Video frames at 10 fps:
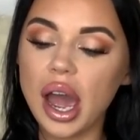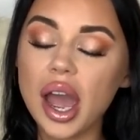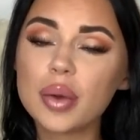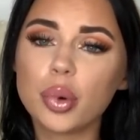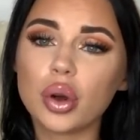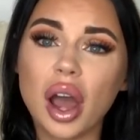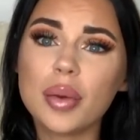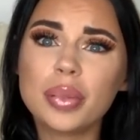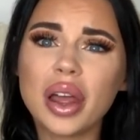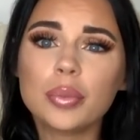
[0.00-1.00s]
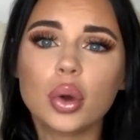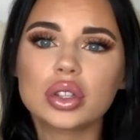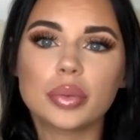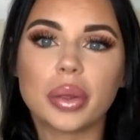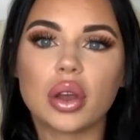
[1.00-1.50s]
I blind
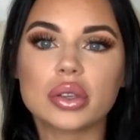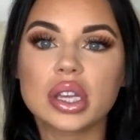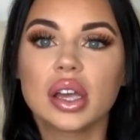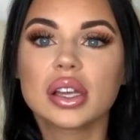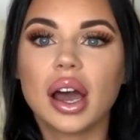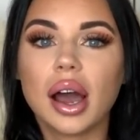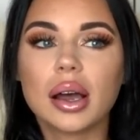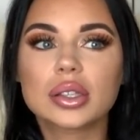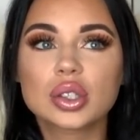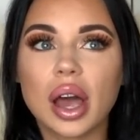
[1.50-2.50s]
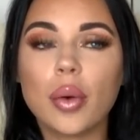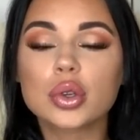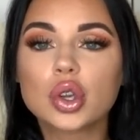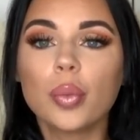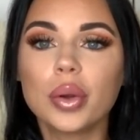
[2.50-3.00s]
bought it because I
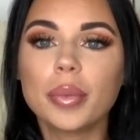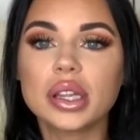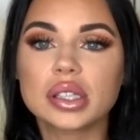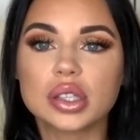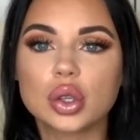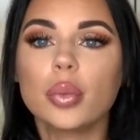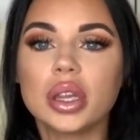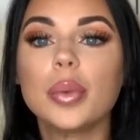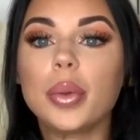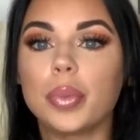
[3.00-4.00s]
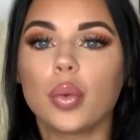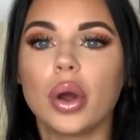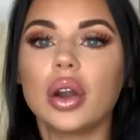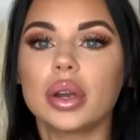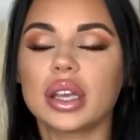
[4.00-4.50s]
was complimenting so many people
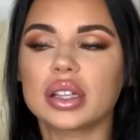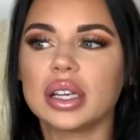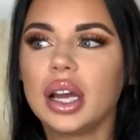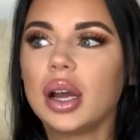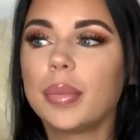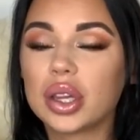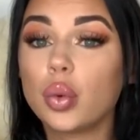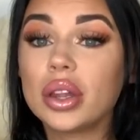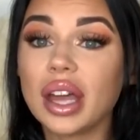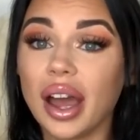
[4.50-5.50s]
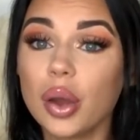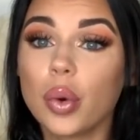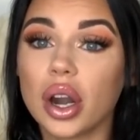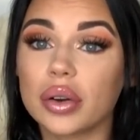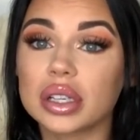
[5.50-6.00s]
wearing it. But when I
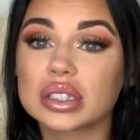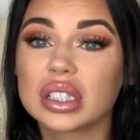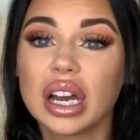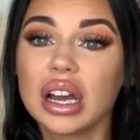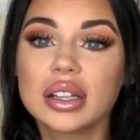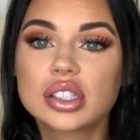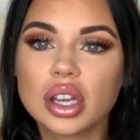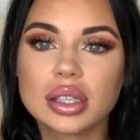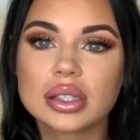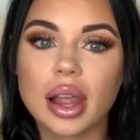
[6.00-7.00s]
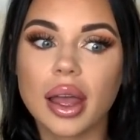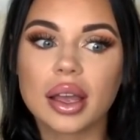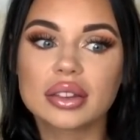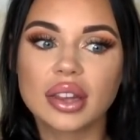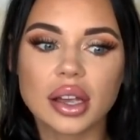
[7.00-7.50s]
wear it, it just
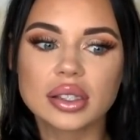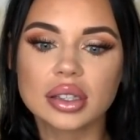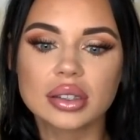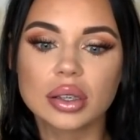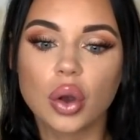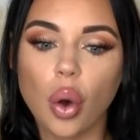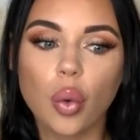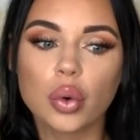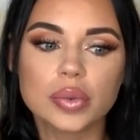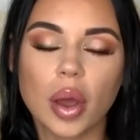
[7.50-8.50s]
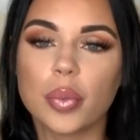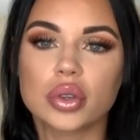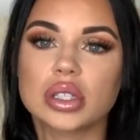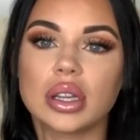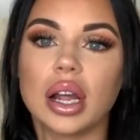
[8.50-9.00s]
like doesn't go with my
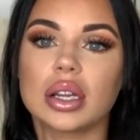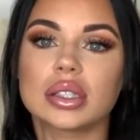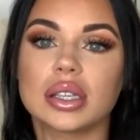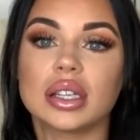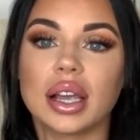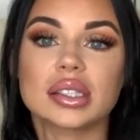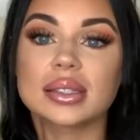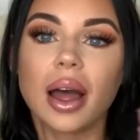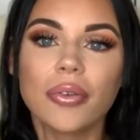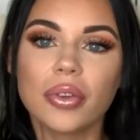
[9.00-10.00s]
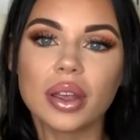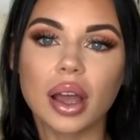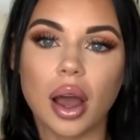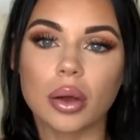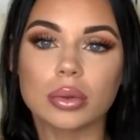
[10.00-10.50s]
personality. It has nothing
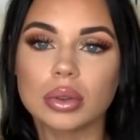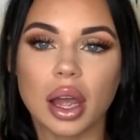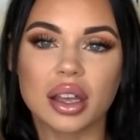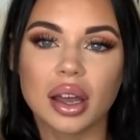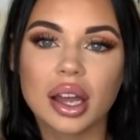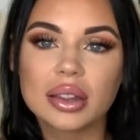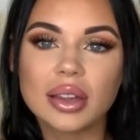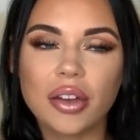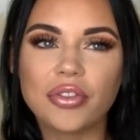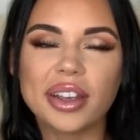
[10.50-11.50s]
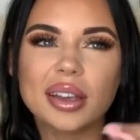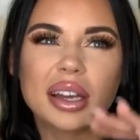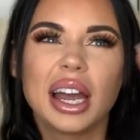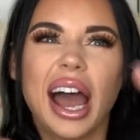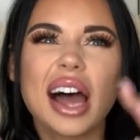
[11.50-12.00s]
out, like nothing.
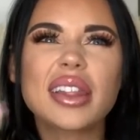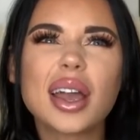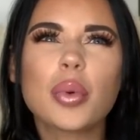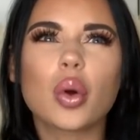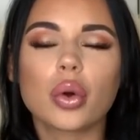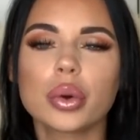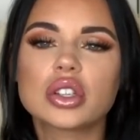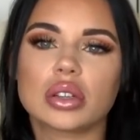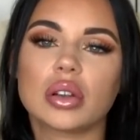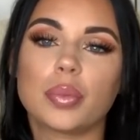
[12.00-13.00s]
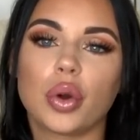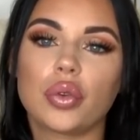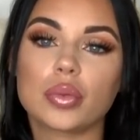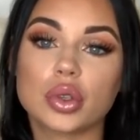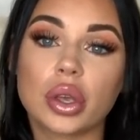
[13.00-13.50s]
I like more original perfumes.